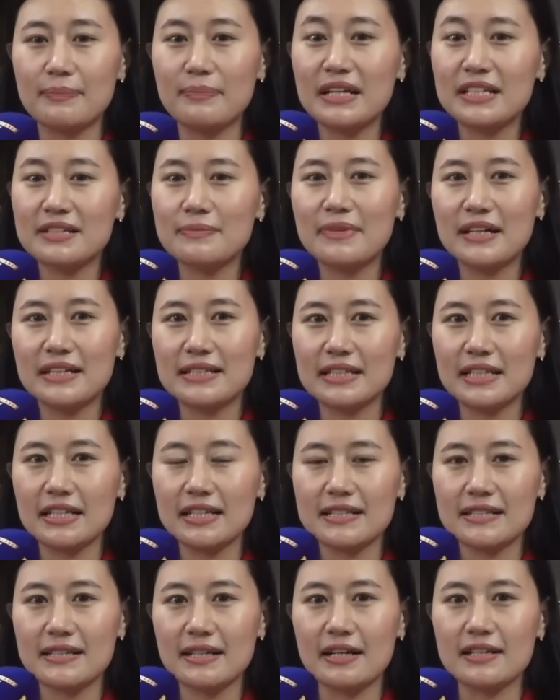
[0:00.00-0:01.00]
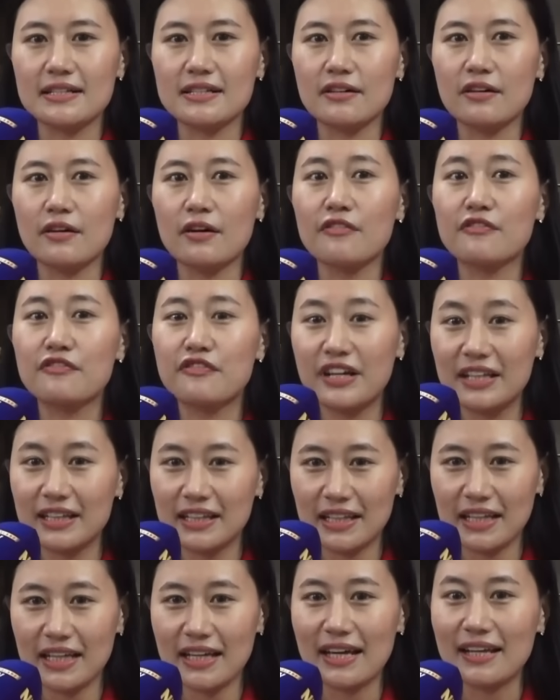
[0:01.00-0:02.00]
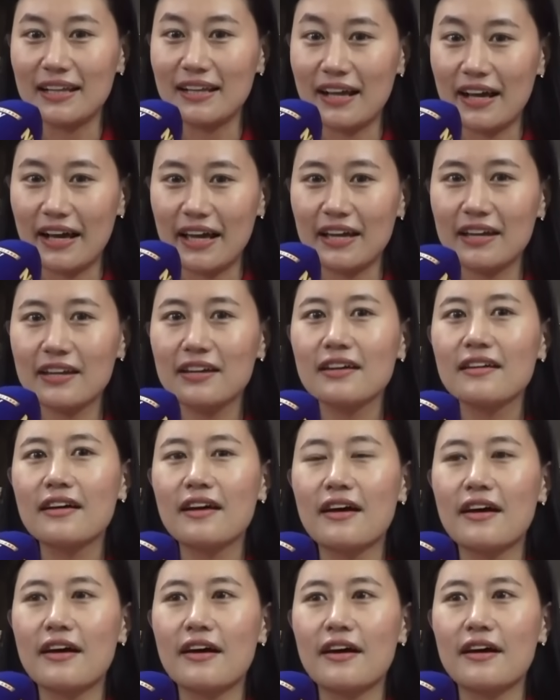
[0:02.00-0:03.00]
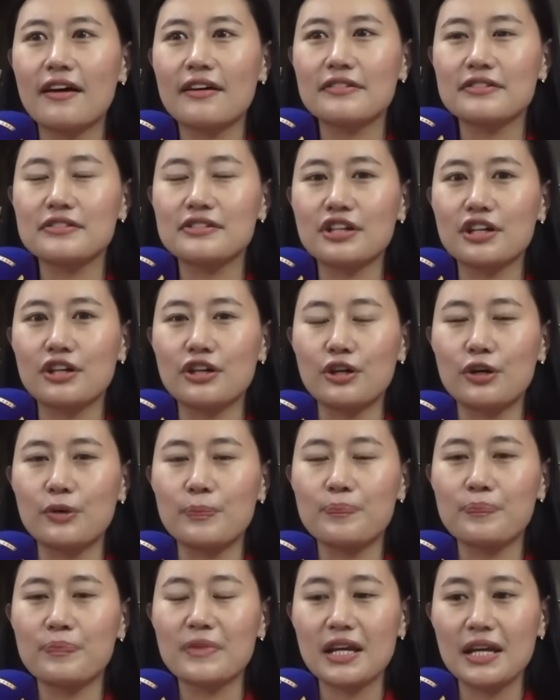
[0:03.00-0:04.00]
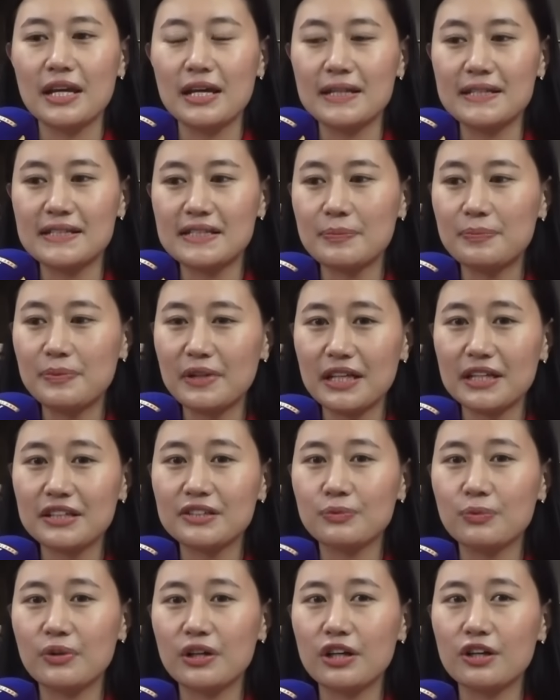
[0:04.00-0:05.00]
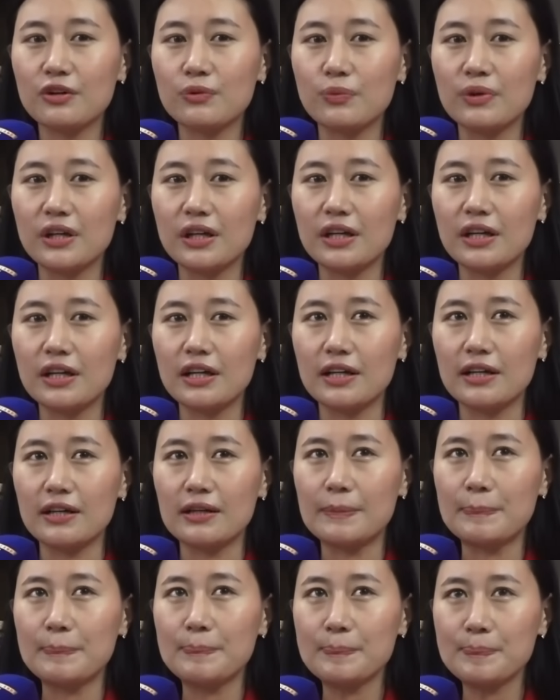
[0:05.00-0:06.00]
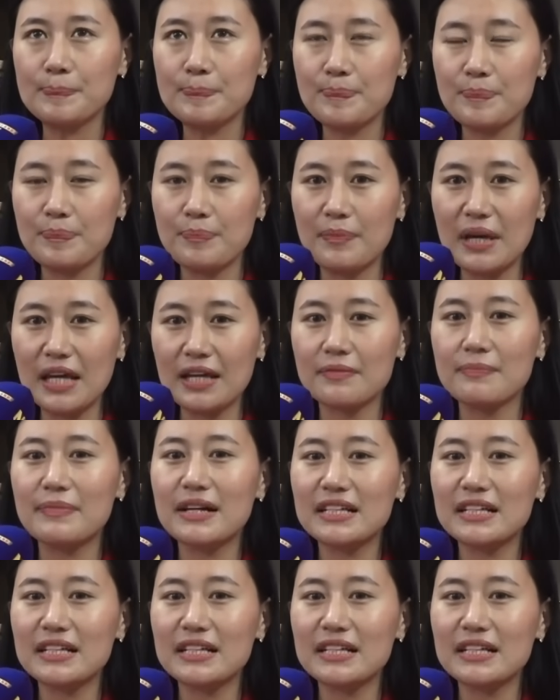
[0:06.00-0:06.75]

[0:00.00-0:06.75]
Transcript: mathematics as a friendly ally, and it is a place where we make